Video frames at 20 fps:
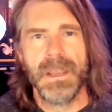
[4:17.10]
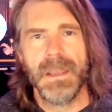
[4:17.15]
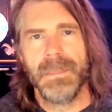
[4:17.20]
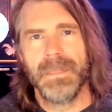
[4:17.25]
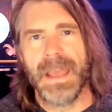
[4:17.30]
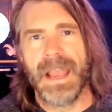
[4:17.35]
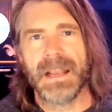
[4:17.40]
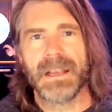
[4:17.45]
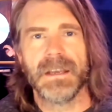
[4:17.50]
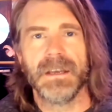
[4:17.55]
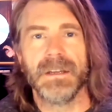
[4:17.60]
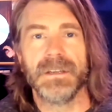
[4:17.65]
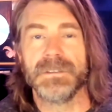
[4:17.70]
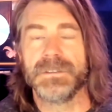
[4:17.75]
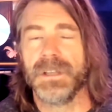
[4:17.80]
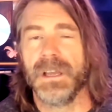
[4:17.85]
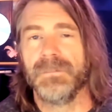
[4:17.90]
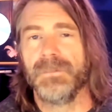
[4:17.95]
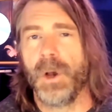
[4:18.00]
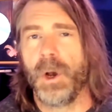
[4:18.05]
kind of
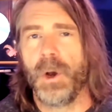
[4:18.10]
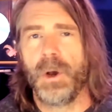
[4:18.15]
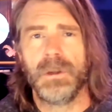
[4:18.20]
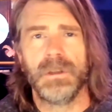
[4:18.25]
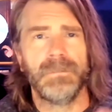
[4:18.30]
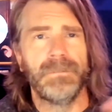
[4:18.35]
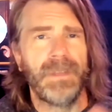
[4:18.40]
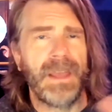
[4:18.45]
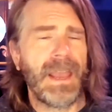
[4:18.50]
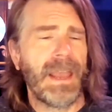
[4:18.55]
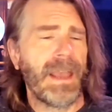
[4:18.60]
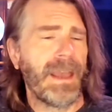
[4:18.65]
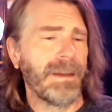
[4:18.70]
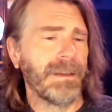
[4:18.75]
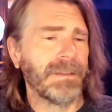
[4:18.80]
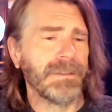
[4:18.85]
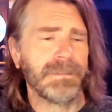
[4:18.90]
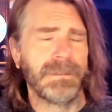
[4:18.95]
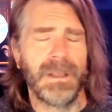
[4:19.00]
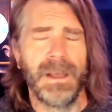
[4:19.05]
stuff, all of that
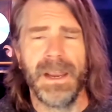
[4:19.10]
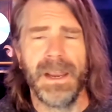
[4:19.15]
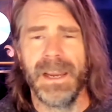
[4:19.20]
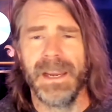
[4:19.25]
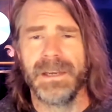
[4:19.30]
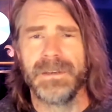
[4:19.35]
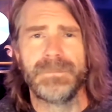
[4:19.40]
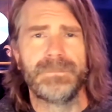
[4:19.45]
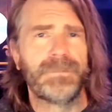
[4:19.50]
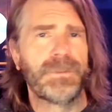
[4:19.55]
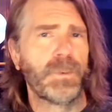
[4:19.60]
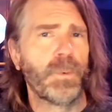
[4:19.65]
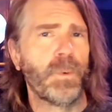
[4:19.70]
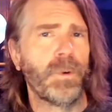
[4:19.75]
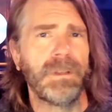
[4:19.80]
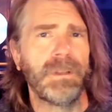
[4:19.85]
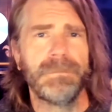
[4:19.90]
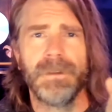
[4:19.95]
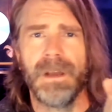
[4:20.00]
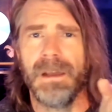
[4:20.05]
is like
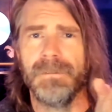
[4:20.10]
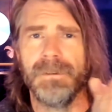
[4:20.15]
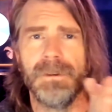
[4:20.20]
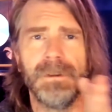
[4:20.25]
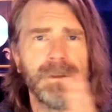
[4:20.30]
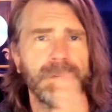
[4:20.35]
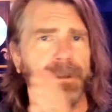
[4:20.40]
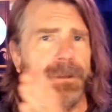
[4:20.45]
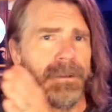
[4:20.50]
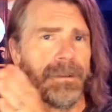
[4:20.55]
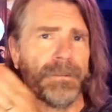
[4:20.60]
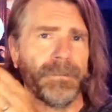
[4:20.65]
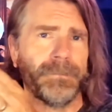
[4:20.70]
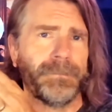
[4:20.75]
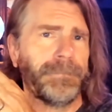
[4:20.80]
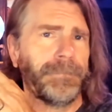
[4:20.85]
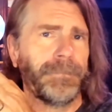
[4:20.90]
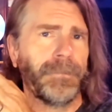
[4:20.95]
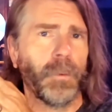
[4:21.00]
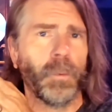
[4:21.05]
2,500 to
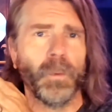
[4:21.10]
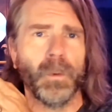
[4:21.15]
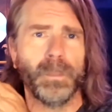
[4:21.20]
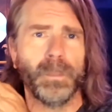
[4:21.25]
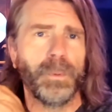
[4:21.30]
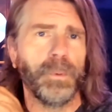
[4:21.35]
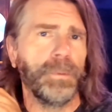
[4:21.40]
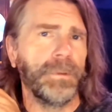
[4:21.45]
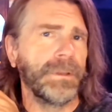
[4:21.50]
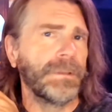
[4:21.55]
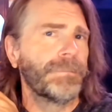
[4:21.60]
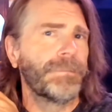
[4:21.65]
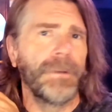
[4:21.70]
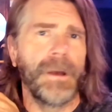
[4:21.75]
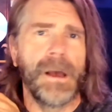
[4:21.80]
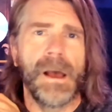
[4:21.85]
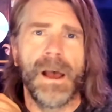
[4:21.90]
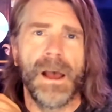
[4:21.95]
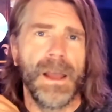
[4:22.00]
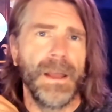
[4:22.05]

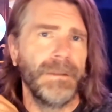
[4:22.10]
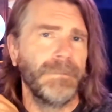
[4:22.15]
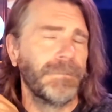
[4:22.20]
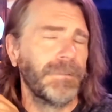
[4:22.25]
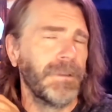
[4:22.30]
4.5.